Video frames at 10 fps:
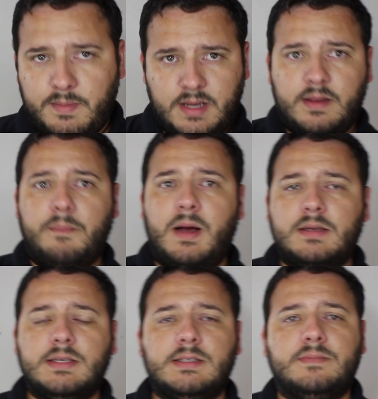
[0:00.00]
I mean the
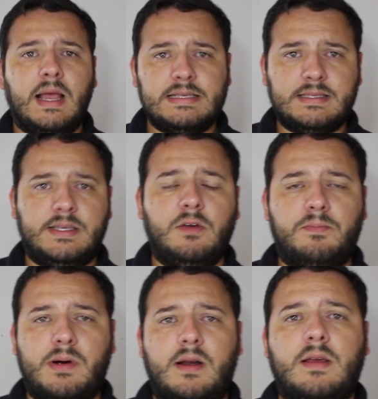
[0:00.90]
boxes as a
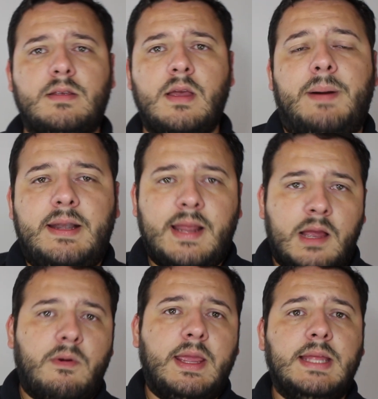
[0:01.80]
sealed product. But
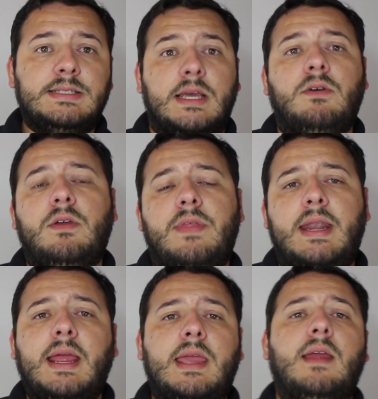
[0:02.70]
now I can tell you
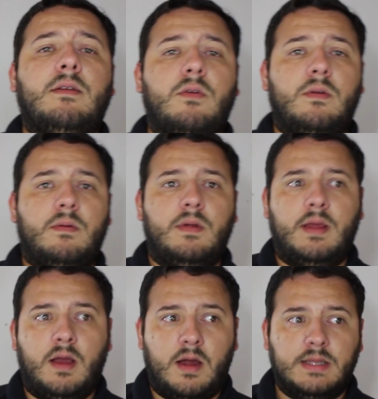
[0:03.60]
that I can
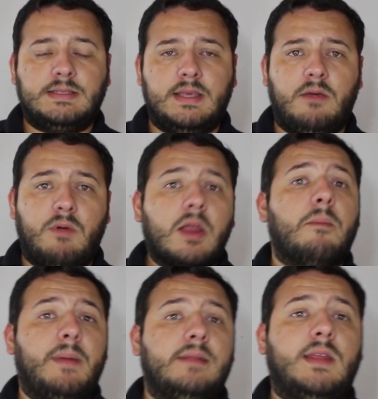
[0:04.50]
honestly
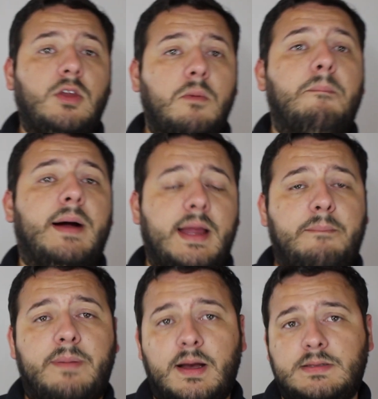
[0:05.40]
recommend that you
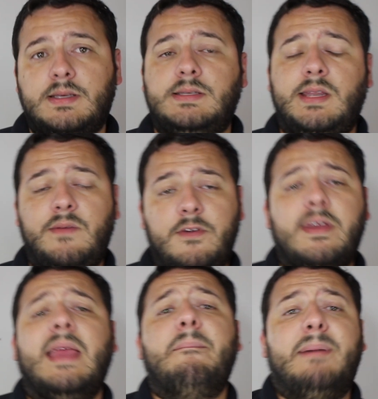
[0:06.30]
buy boxes, and if you
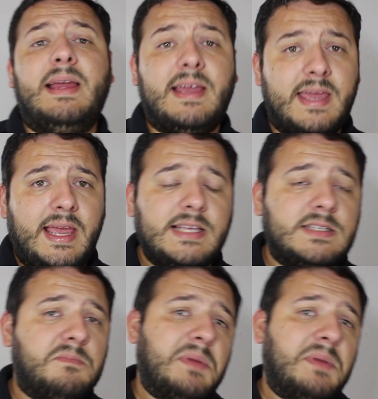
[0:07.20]
can buy a case,